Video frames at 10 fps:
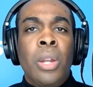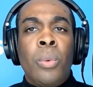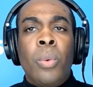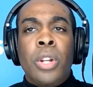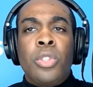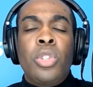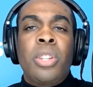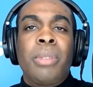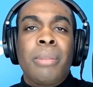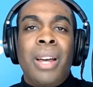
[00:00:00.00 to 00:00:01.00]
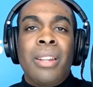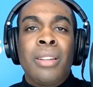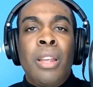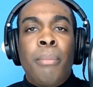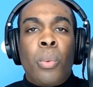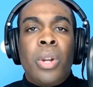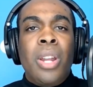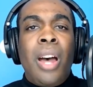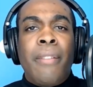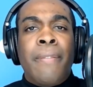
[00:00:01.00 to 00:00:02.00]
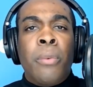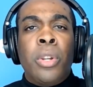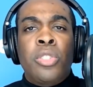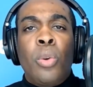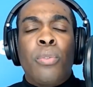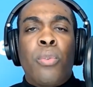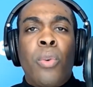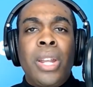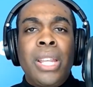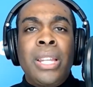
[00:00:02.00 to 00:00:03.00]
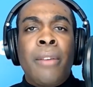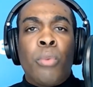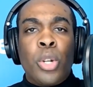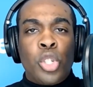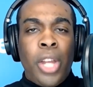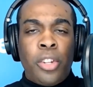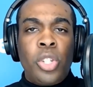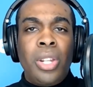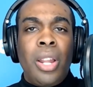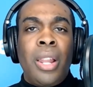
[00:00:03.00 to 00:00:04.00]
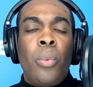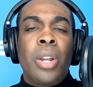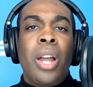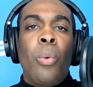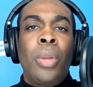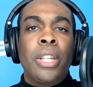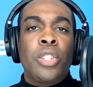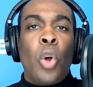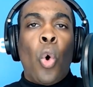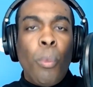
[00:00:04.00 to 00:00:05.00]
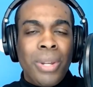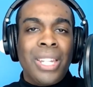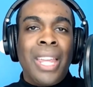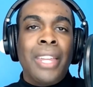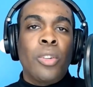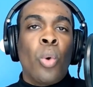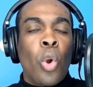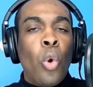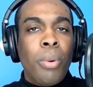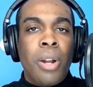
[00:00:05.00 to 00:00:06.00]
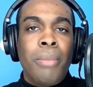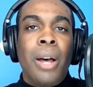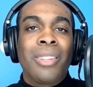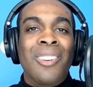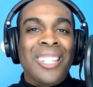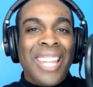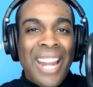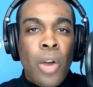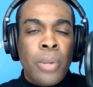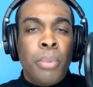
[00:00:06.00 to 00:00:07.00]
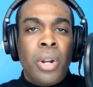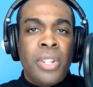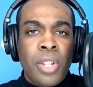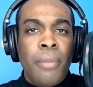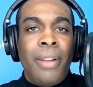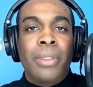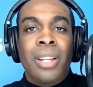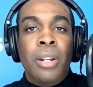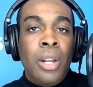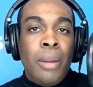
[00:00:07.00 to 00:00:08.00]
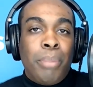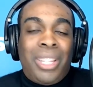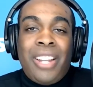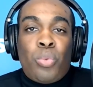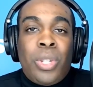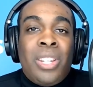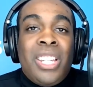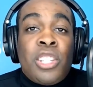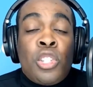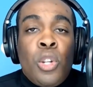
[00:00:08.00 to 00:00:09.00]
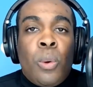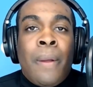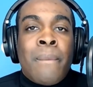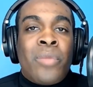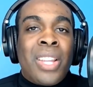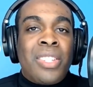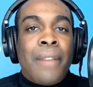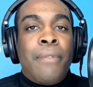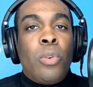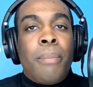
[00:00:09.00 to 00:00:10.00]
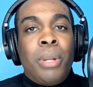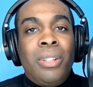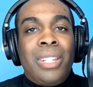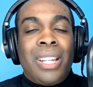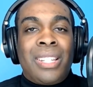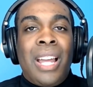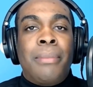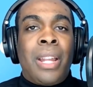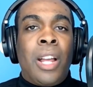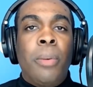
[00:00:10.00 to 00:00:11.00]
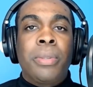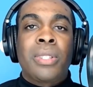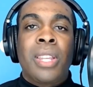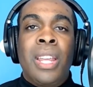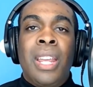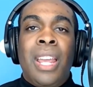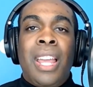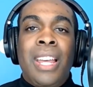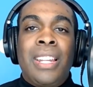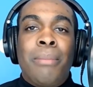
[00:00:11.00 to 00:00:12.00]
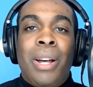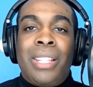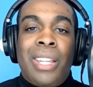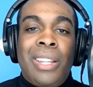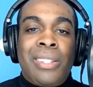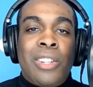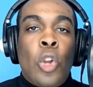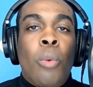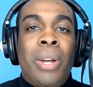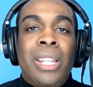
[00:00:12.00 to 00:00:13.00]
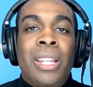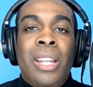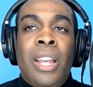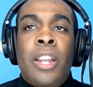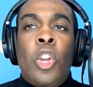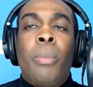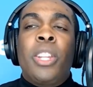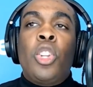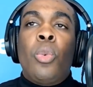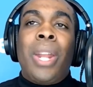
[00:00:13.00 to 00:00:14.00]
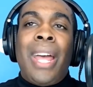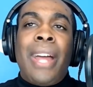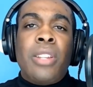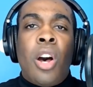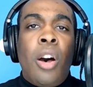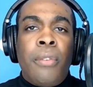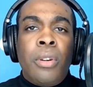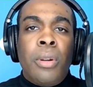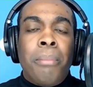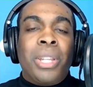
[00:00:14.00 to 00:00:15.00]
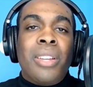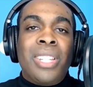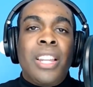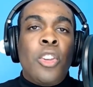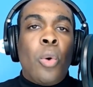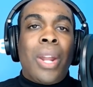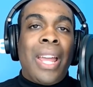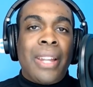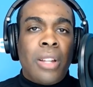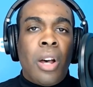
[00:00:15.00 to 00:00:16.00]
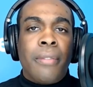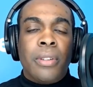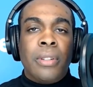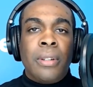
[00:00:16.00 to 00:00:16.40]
We want to do something about it, but we're so afraid of rejection that we're not willing to open the gate or open our mouth or get out and put ourselves out there. But that's what you need to do. It's that vulnerability at time that helps us. And in my case, nobody knew what I had to offer because they didn't know what I had to offer.